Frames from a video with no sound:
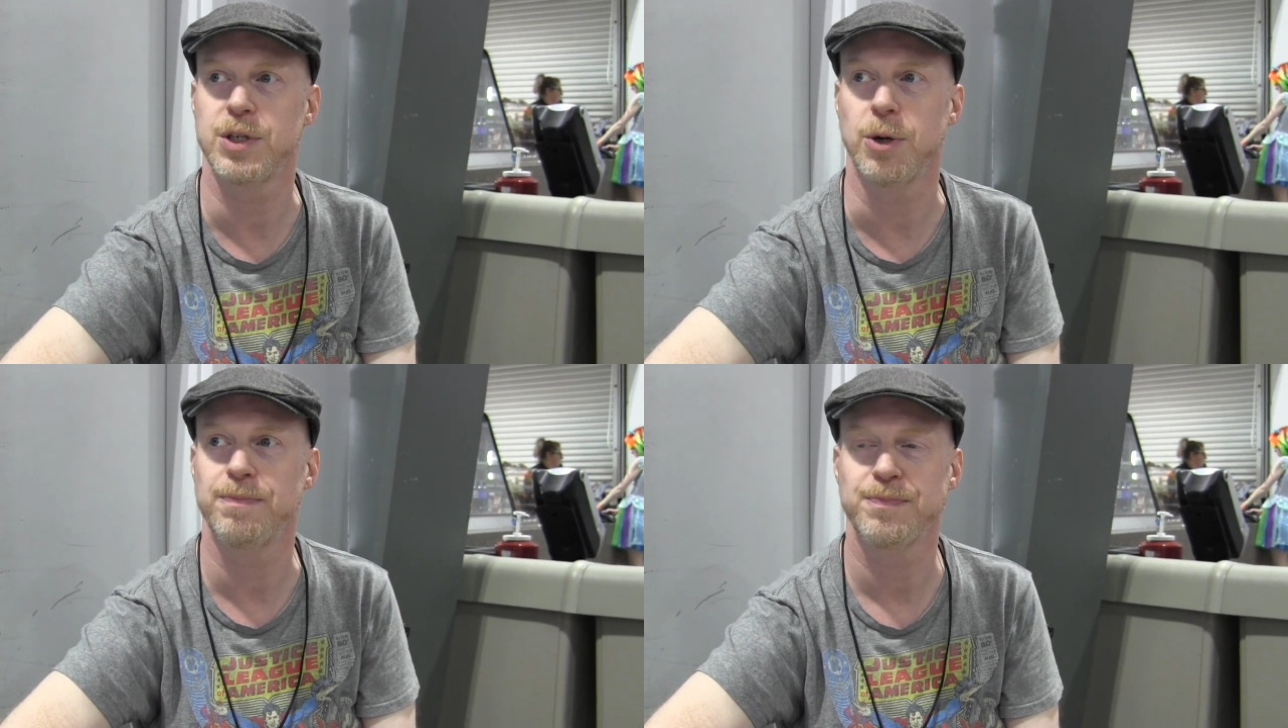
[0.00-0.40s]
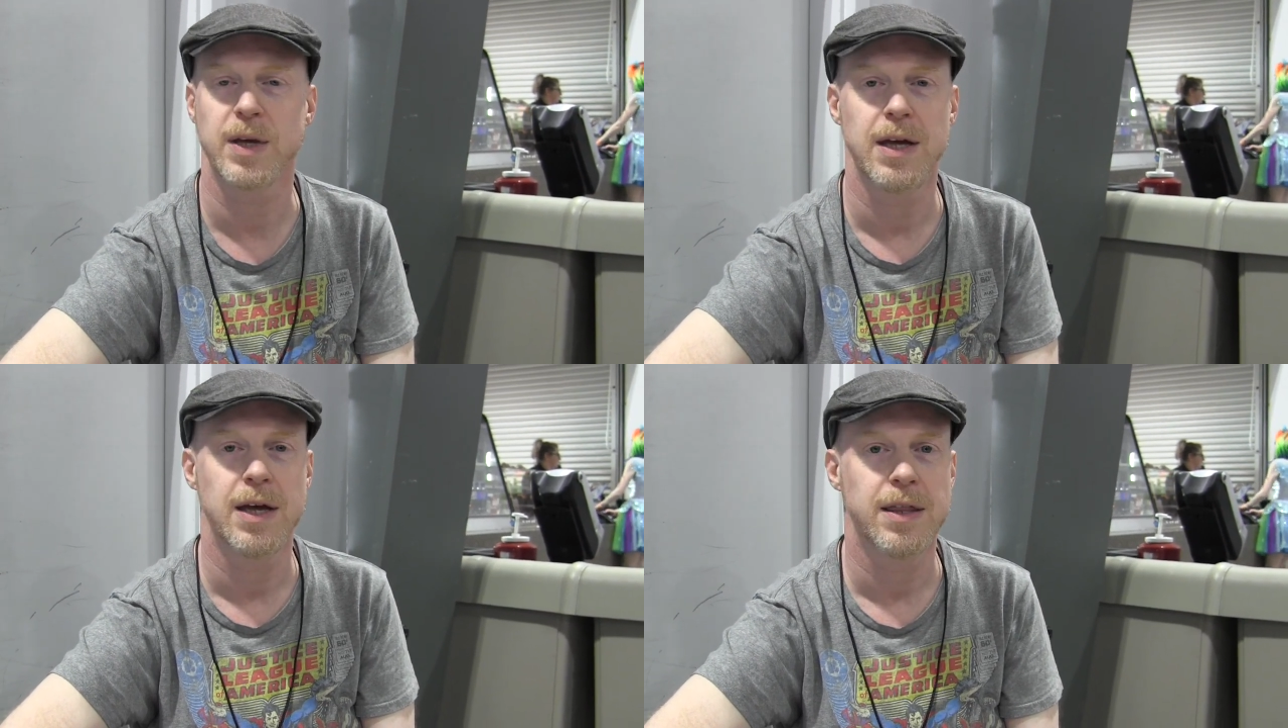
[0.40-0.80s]
So
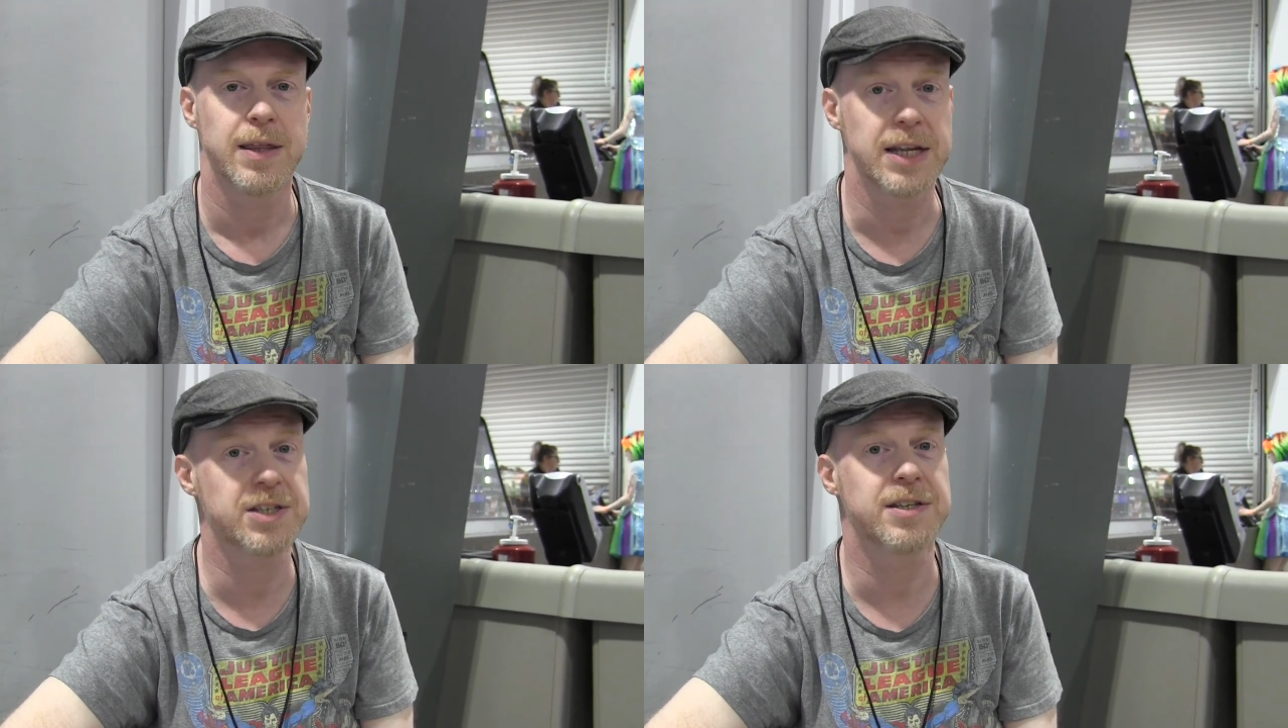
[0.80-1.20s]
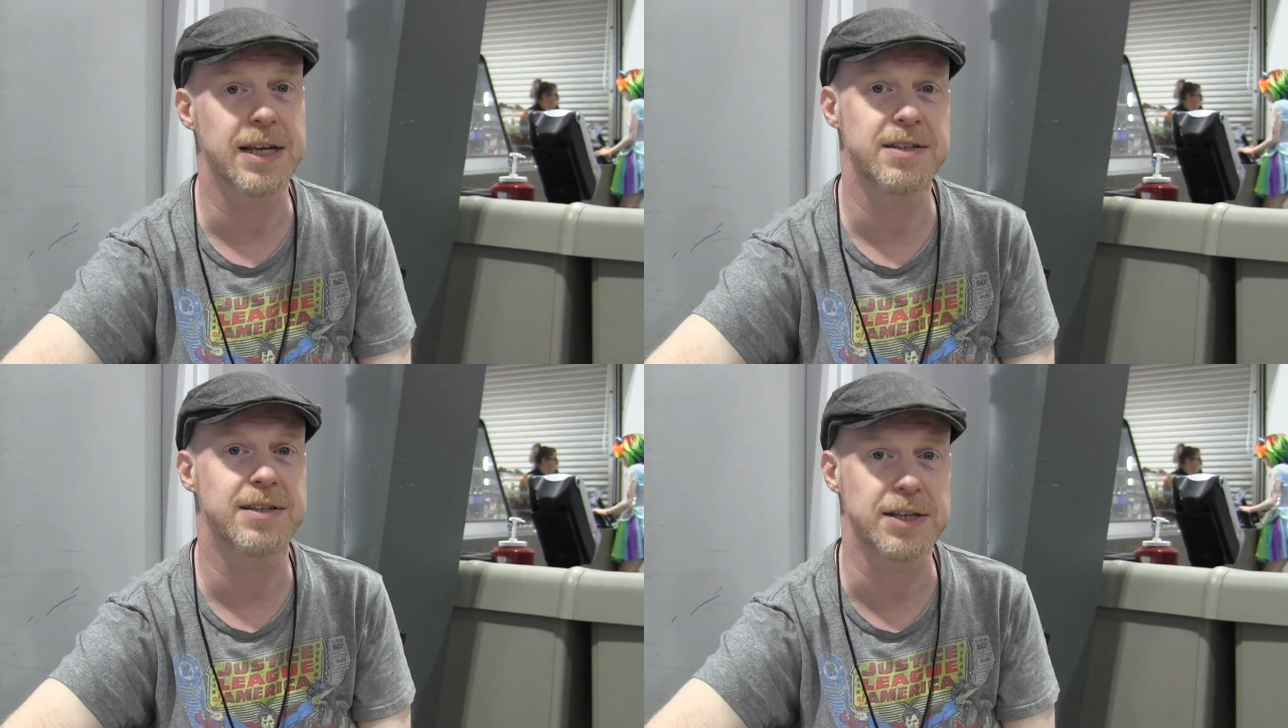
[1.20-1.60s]
that's
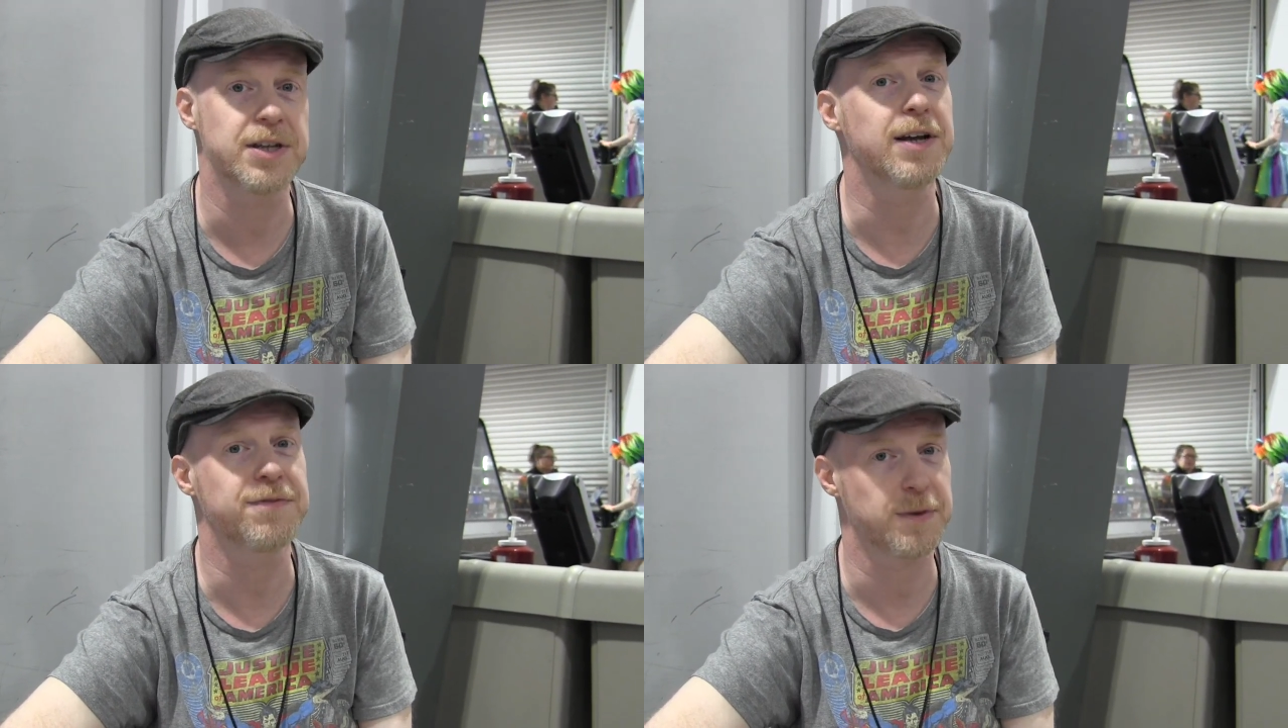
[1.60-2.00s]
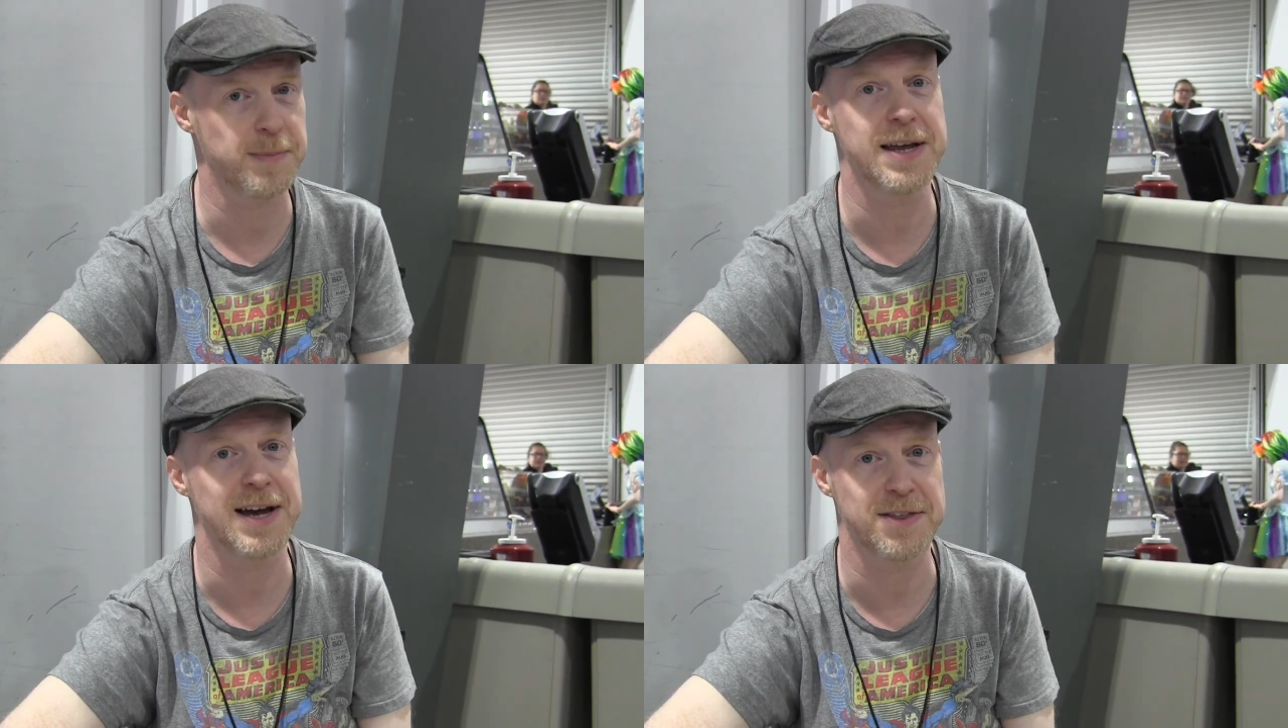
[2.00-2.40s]
that's that's enough for
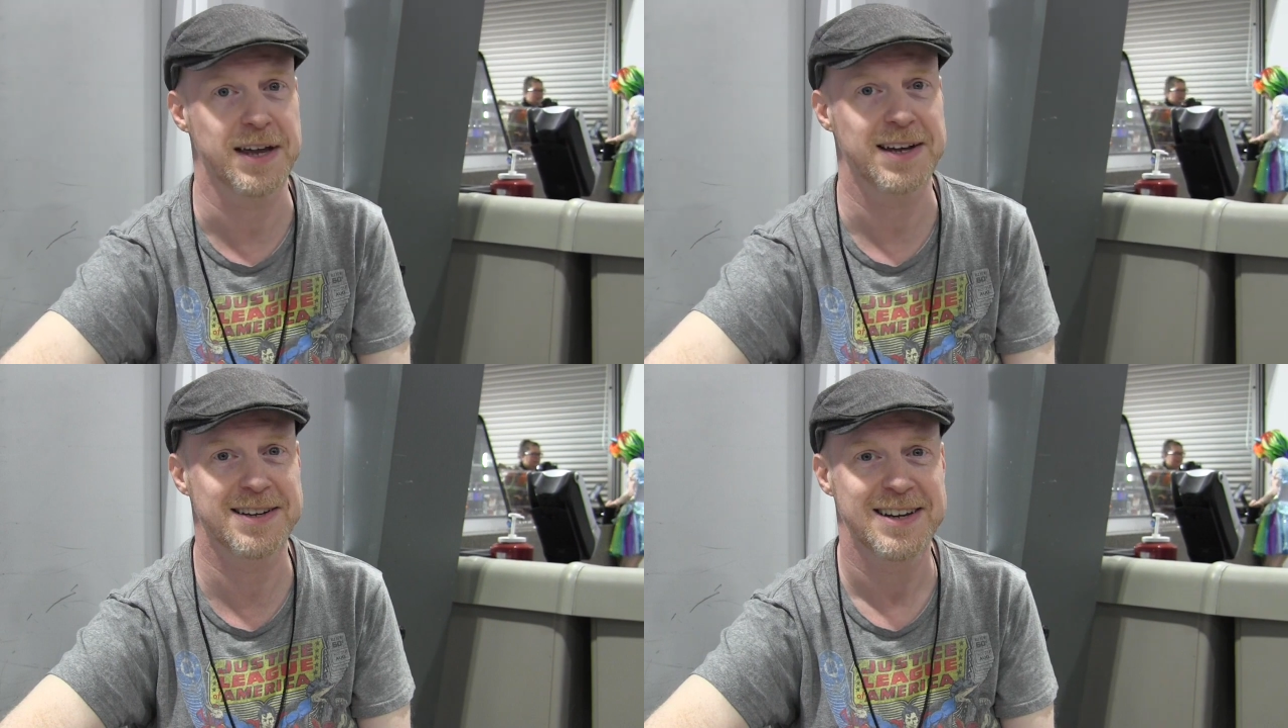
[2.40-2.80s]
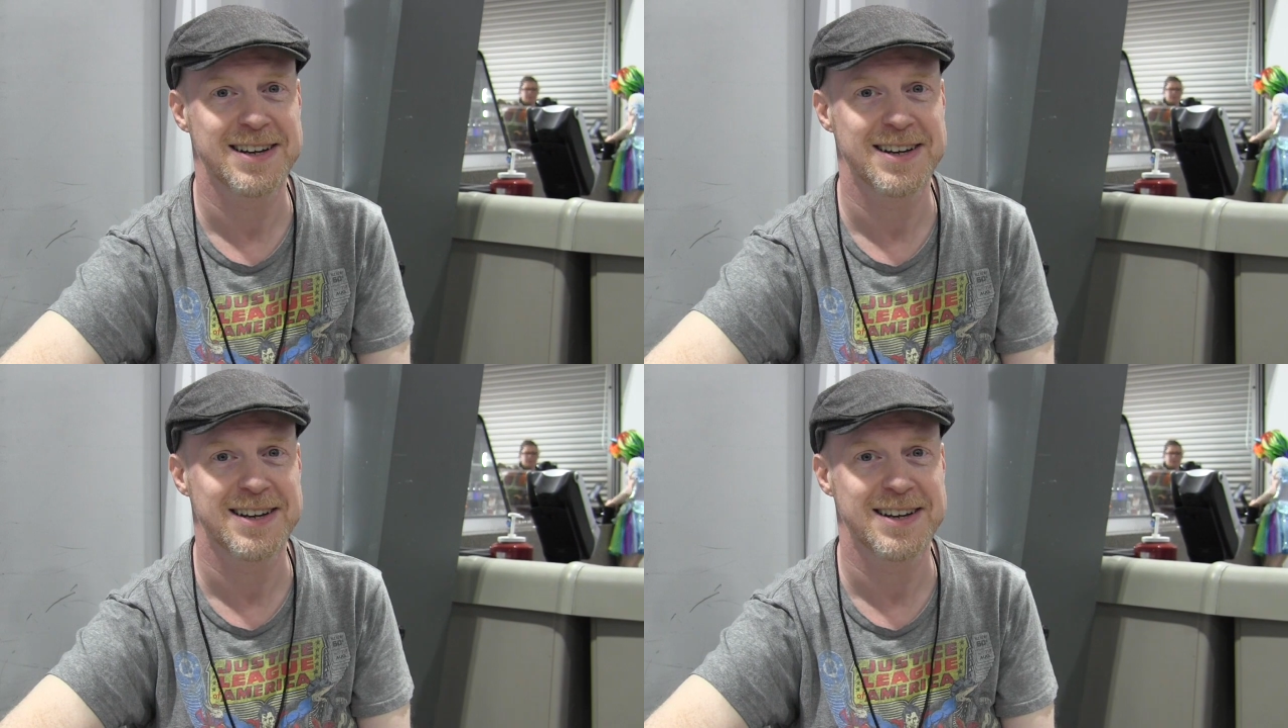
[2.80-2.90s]
me, I think.